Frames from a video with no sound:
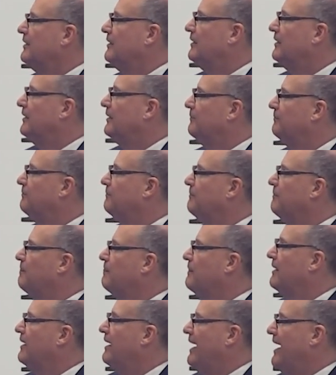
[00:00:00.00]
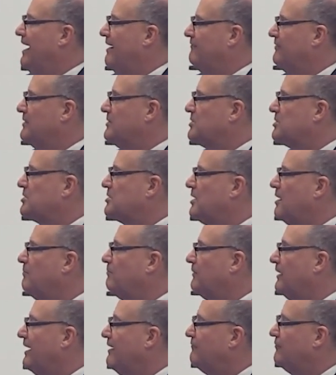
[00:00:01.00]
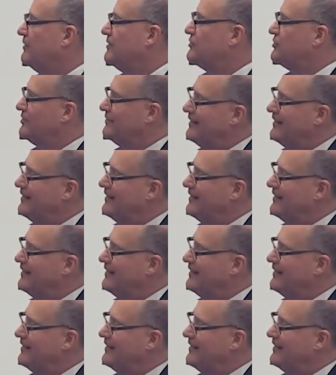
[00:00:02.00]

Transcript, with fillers: um, having some leverage.